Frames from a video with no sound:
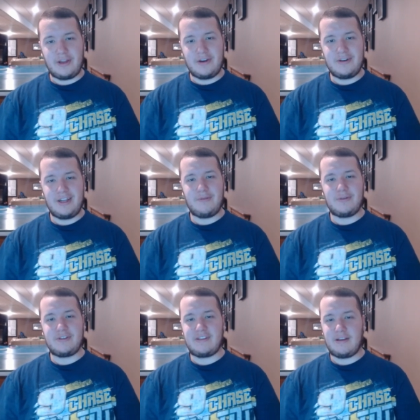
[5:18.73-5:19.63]
there and did it, it
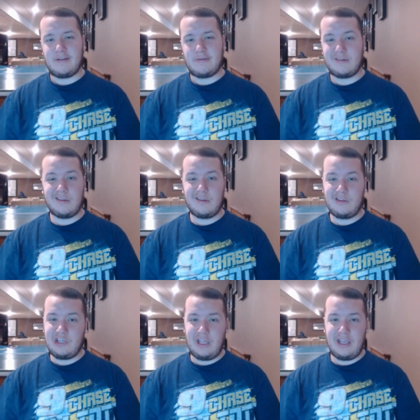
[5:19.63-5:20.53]
was uh, a little
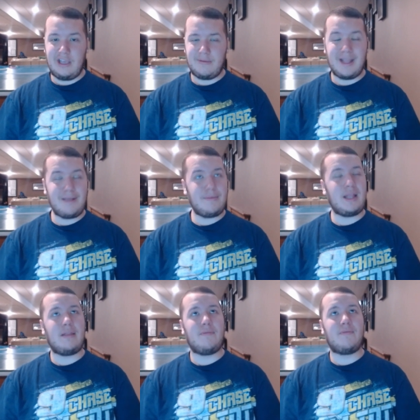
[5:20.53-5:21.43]
chilly.
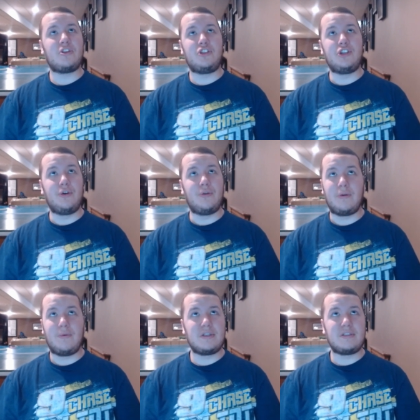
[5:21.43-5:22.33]
For June,
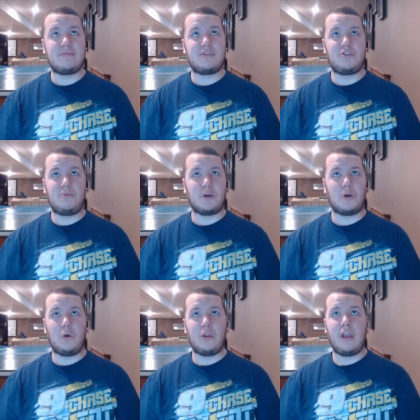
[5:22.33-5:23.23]
it wasn't super
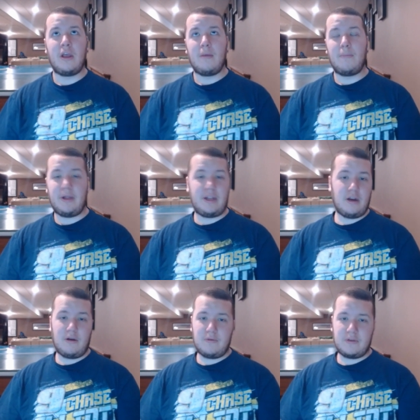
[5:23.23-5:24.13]
cold. But,
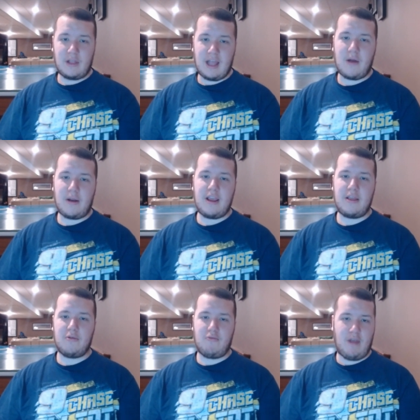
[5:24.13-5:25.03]
you know, it was cloudy.
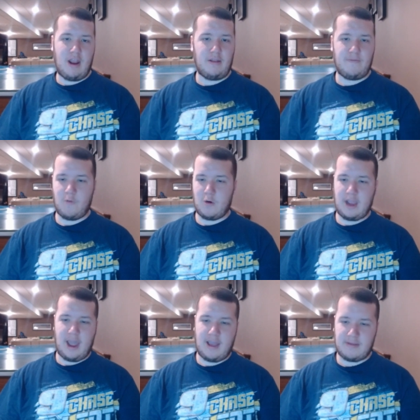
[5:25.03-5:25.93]
There was rain in the
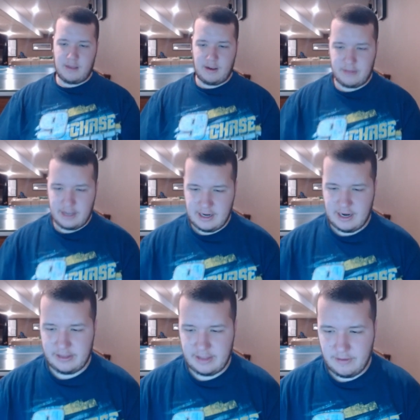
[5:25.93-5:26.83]
forecast, you know, that
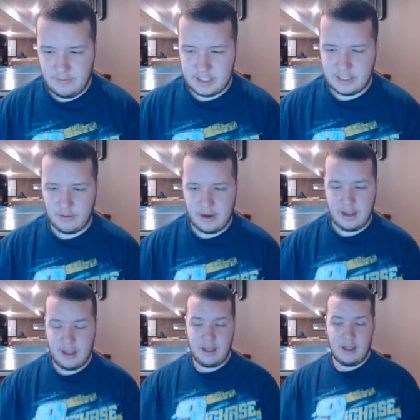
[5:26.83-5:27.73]
kind of thing. It wasn't great.
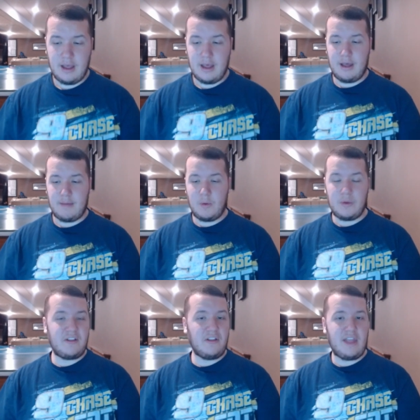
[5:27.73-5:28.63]
Um, but
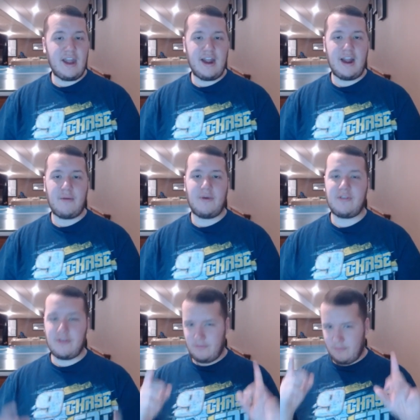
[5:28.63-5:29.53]
we still did it
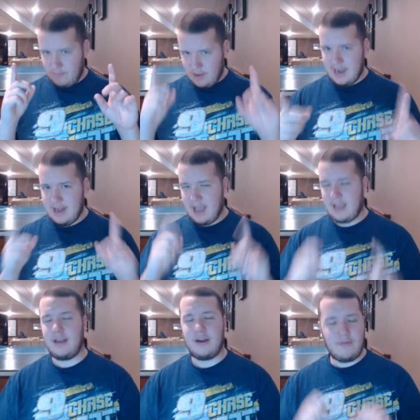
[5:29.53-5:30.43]
anyways because why
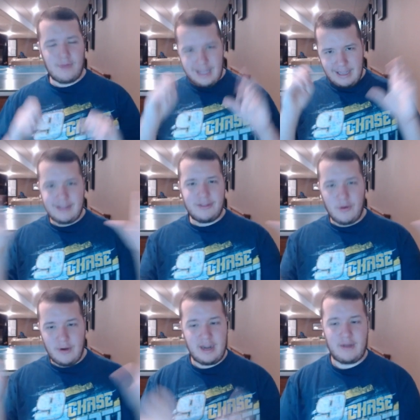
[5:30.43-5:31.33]
not? You know, what are you
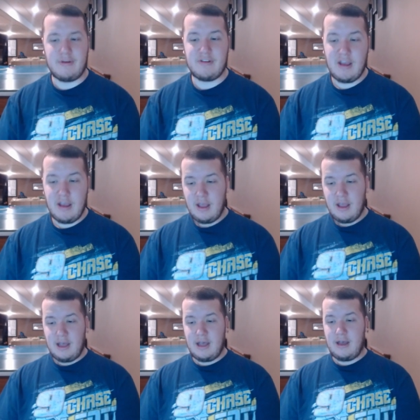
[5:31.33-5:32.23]
doing anyways?
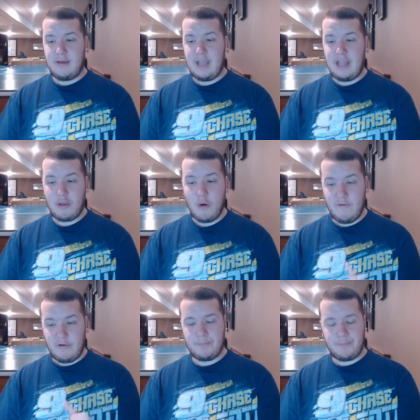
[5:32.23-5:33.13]
Um, they had two
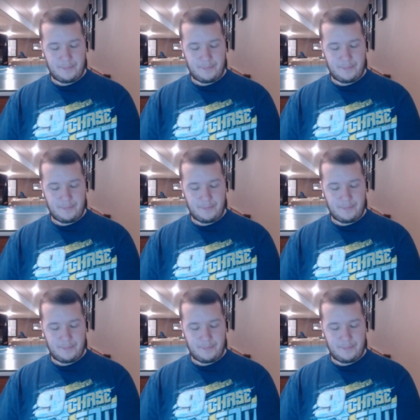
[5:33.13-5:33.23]
of them.